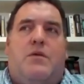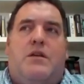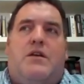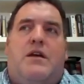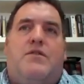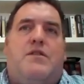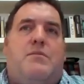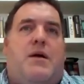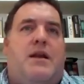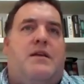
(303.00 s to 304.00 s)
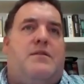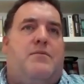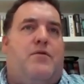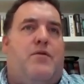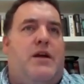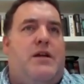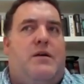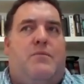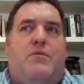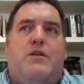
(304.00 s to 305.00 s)
When you give somebody some
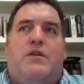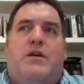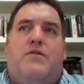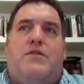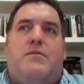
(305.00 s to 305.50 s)
freedom, when you